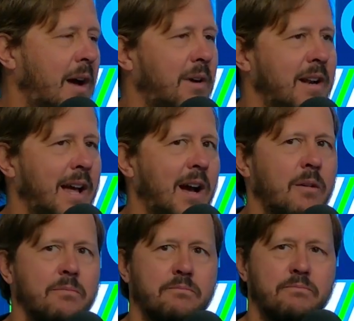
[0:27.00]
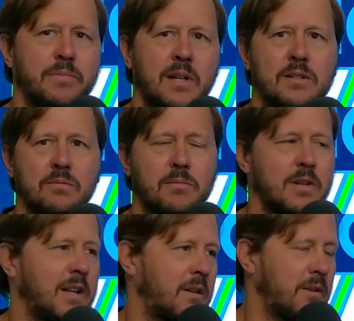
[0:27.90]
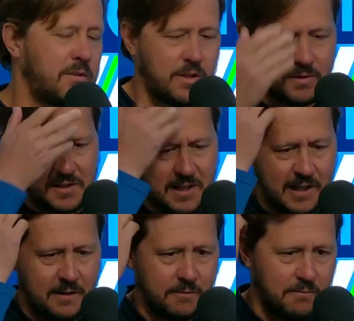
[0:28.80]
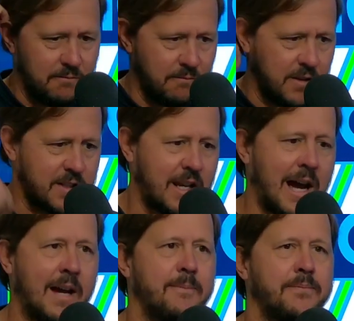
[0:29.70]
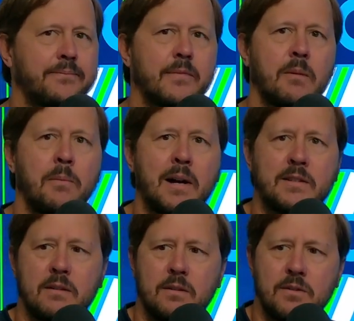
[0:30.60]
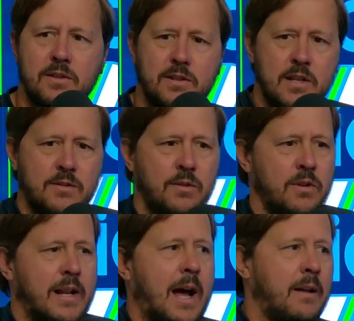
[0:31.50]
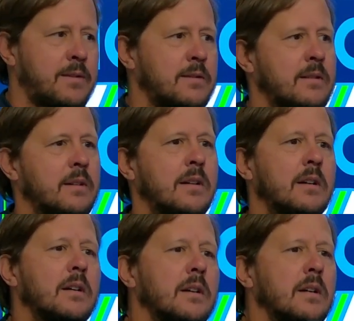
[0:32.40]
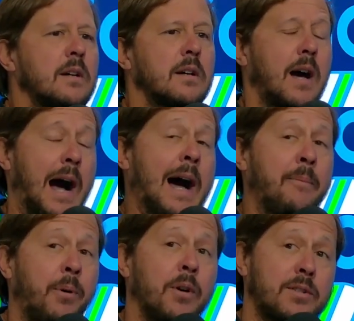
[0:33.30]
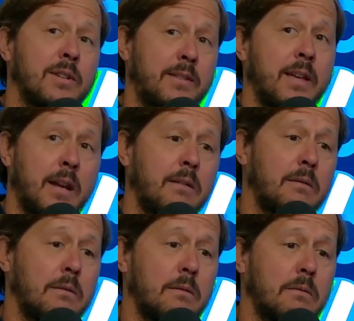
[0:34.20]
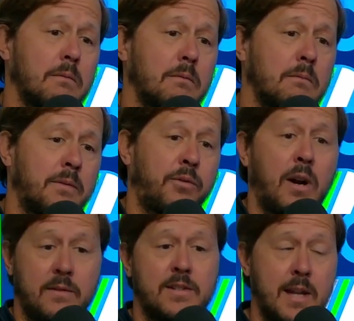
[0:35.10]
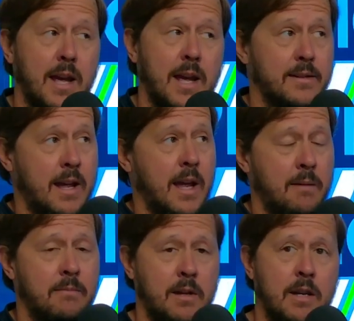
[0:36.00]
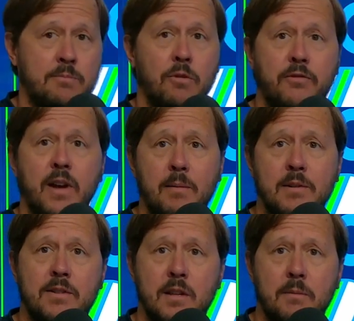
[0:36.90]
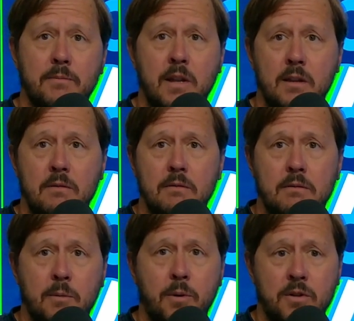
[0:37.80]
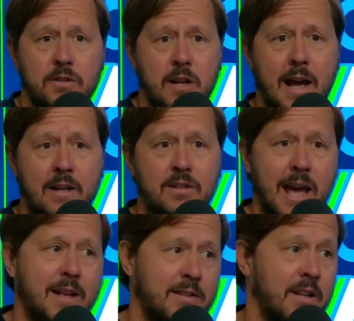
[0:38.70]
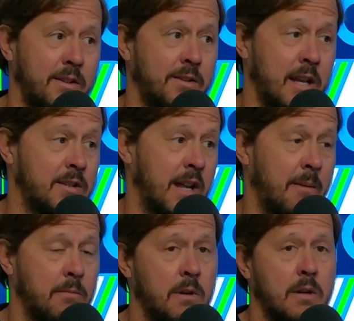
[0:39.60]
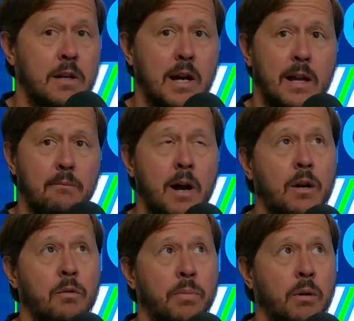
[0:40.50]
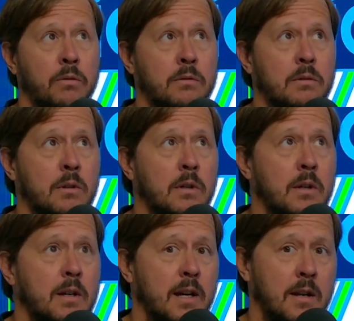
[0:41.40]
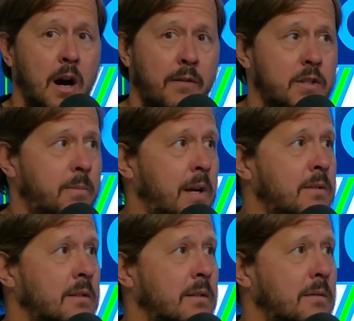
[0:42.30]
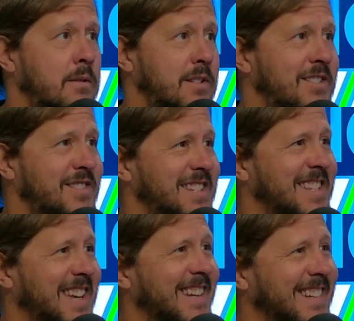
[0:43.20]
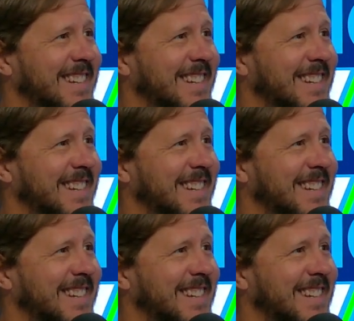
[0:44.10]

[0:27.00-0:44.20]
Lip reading: Not right now, because we're going to introduce you in a second. But this guy I'm about to introduce, he's new to Dallas. I personally think, before I even say his name, he's more famous than the person that actually has his name. Kind of like Michael Bolton in Office Space. You've seen that?